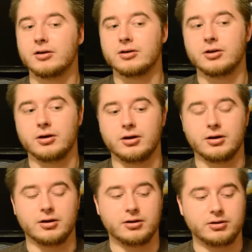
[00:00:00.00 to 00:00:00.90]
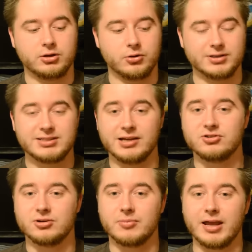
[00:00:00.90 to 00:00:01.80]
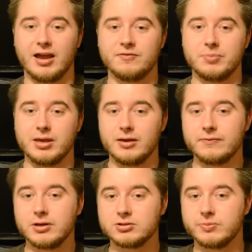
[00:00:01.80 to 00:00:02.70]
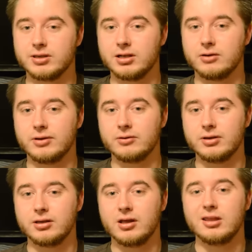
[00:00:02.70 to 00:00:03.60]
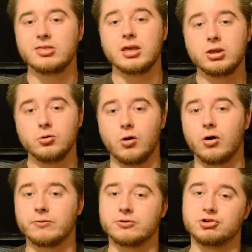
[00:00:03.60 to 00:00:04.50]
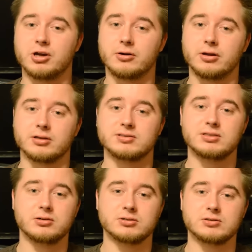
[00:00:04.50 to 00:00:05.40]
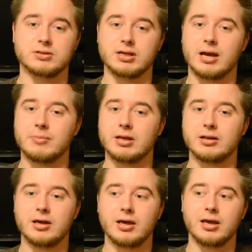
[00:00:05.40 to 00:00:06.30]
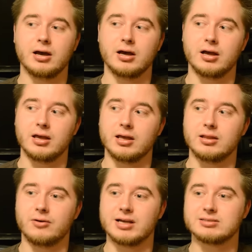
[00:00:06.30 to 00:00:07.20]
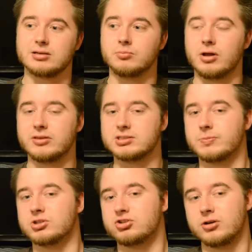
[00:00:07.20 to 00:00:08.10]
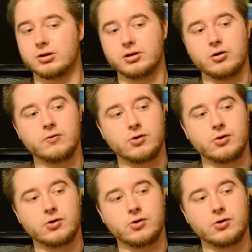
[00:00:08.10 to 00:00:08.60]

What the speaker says: attention my FBA video has been getting lately, thank you all for sharing it. Seriously, I mean, in the last month, it's been shared over